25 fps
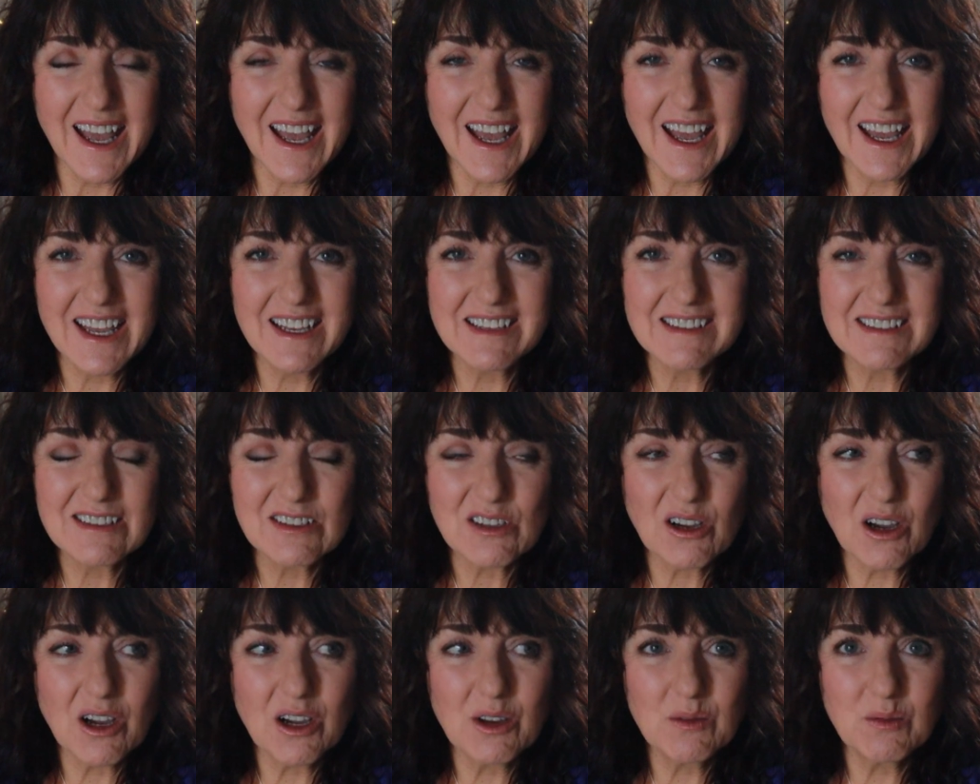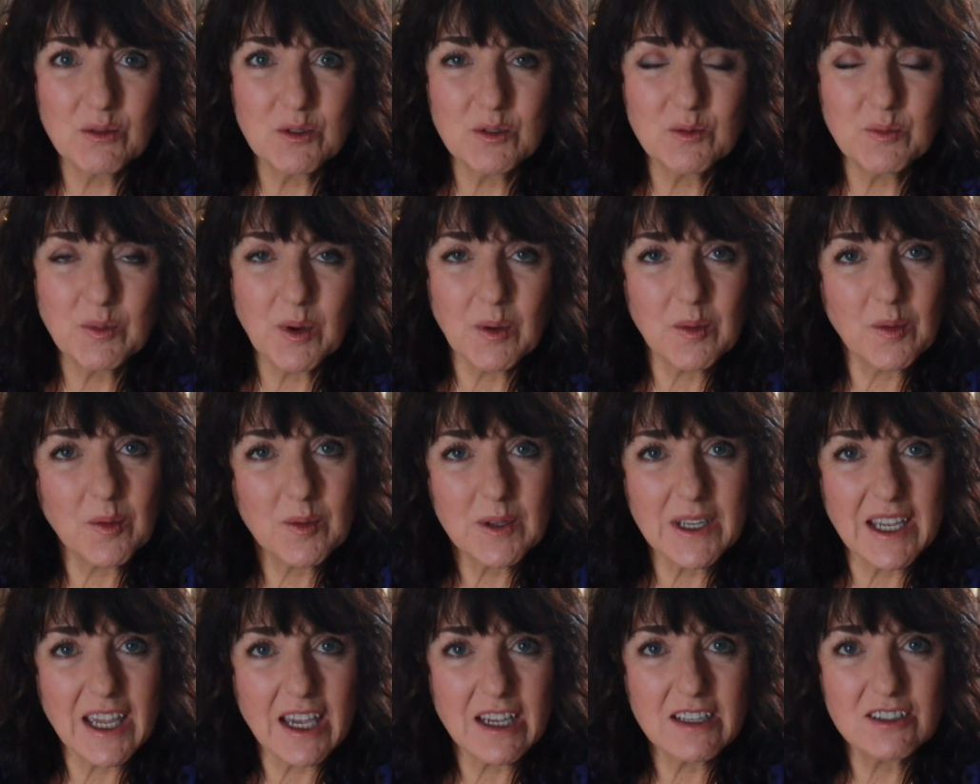And I will
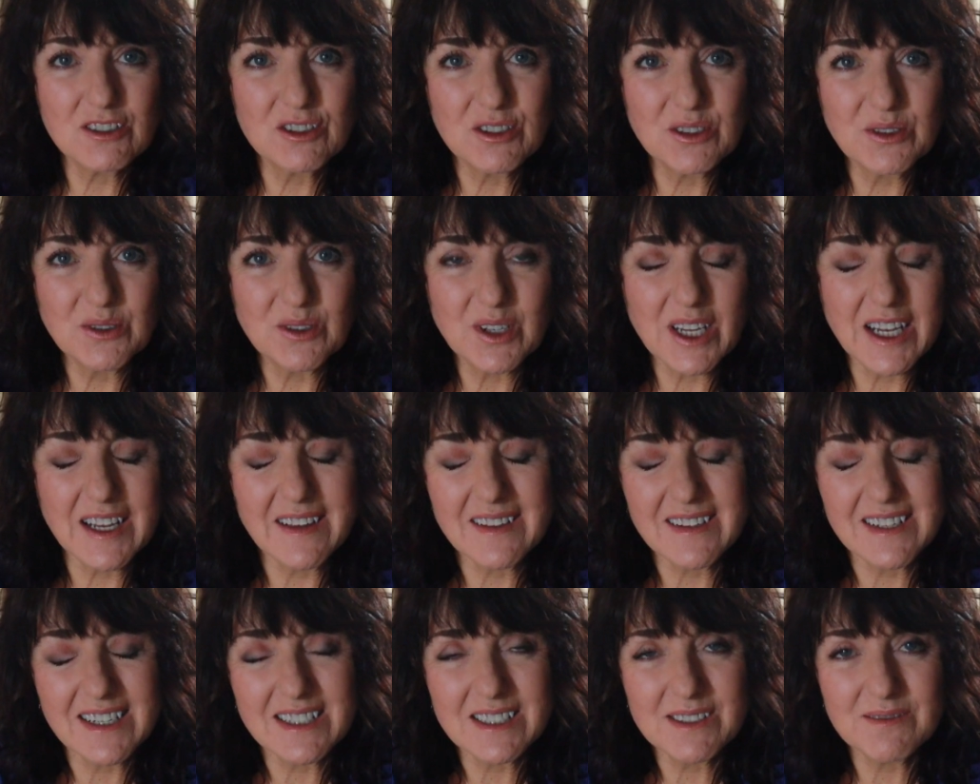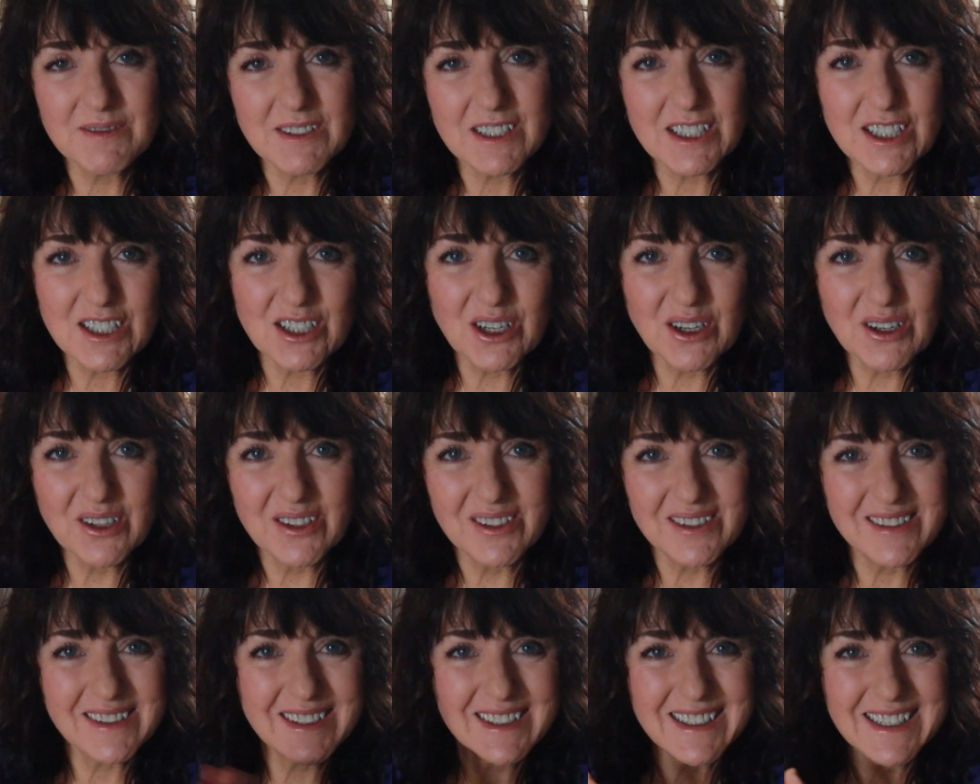probably catch you in the next
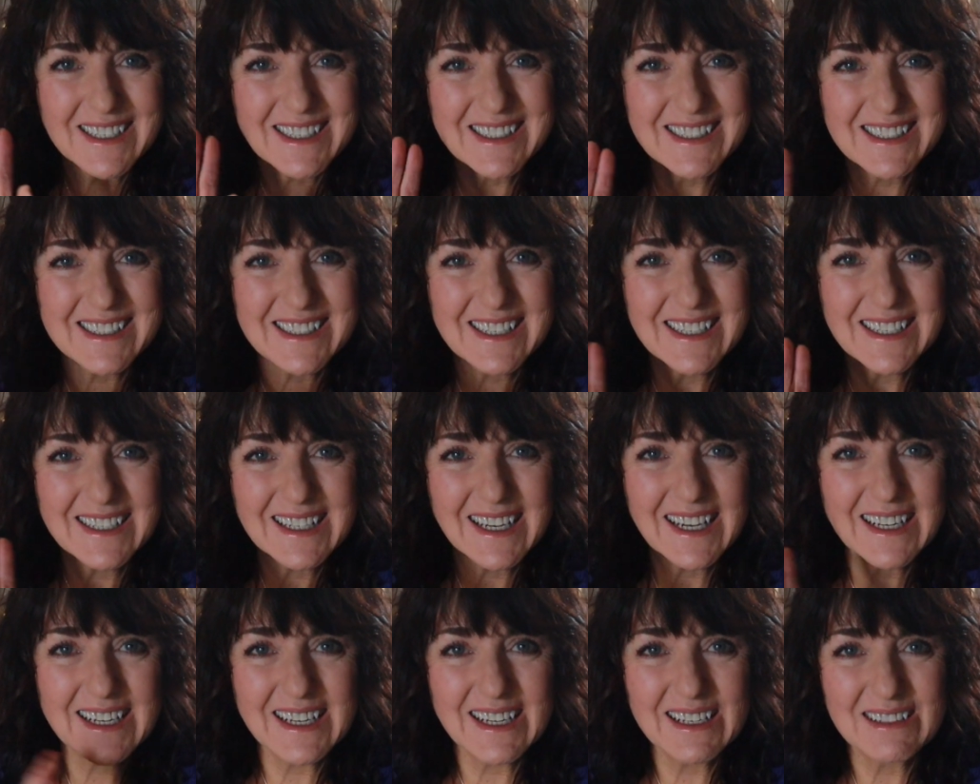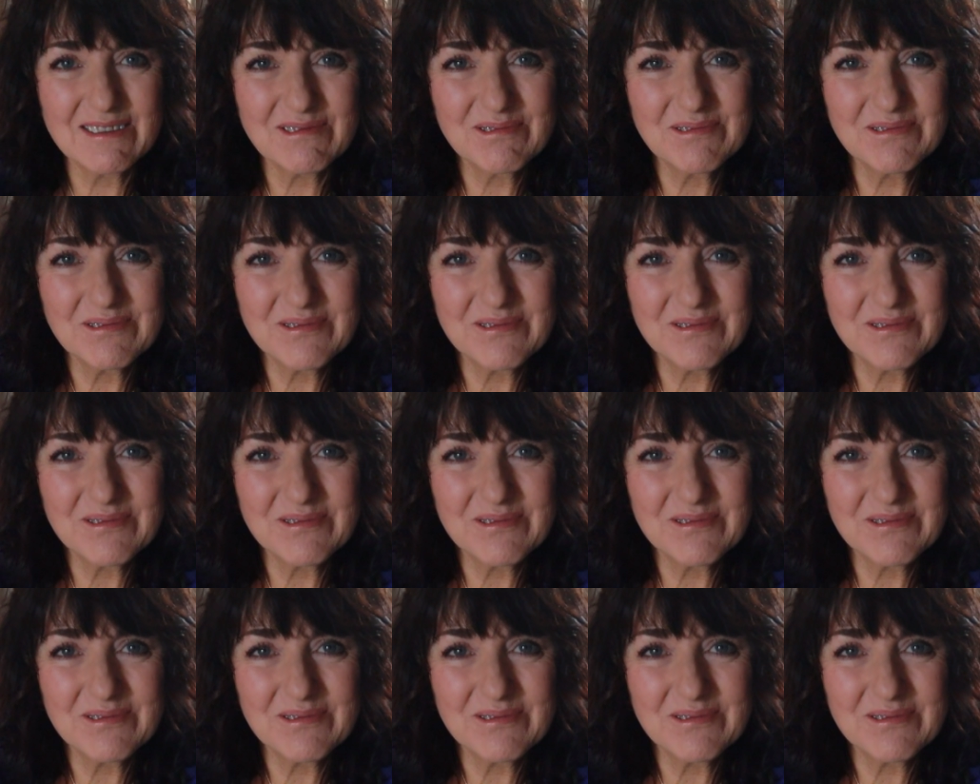video. See you later.